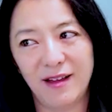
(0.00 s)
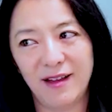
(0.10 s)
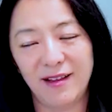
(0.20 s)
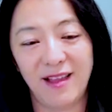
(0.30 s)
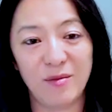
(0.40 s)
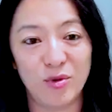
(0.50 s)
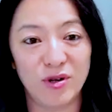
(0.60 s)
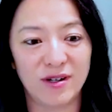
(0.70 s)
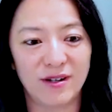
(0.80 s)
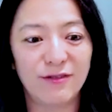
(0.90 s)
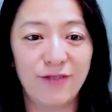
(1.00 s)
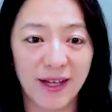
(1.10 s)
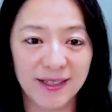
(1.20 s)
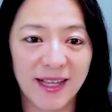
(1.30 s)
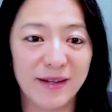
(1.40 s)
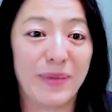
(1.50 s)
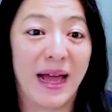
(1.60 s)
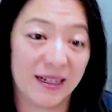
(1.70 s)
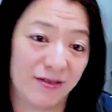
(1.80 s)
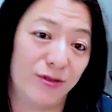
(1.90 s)
a lot more fun and
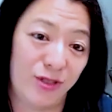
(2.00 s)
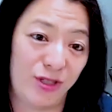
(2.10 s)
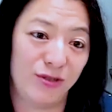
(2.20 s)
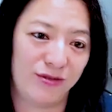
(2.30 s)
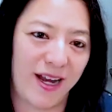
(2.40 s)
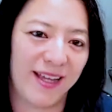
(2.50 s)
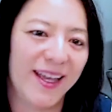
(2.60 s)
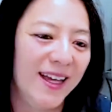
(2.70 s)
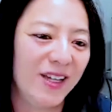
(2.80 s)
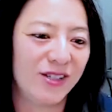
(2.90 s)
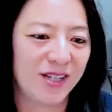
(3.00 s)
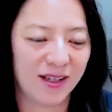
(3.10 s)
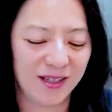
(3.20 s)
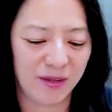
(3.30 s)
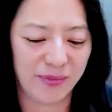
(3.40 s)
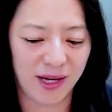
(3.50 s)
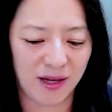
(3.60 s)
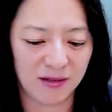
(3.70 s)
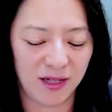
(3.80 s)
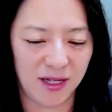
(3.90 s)
impactful too, right? You're mm-hmm. talking
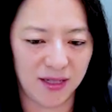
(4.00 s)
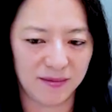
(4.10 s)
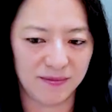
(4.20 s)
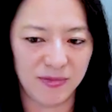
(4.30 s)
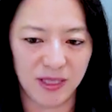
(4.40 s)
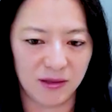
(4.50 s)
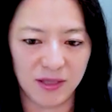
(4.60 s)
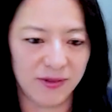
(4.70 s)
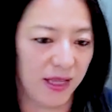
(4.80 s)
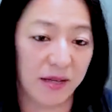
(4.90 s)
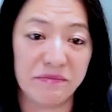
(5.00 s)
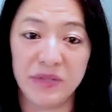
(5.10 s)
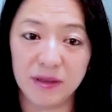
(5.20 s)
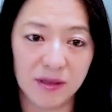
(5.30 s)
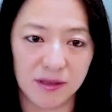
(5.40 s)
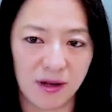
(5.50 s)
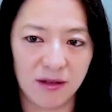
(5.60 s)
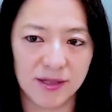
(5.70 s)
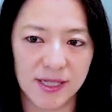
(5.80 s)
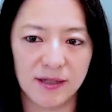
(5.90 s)
about, um, you know, even like a million
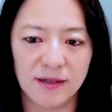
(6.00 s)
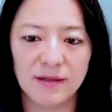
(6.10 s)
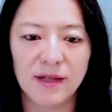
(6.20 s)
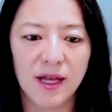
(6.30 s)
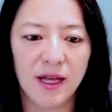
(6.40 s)
dollar deal.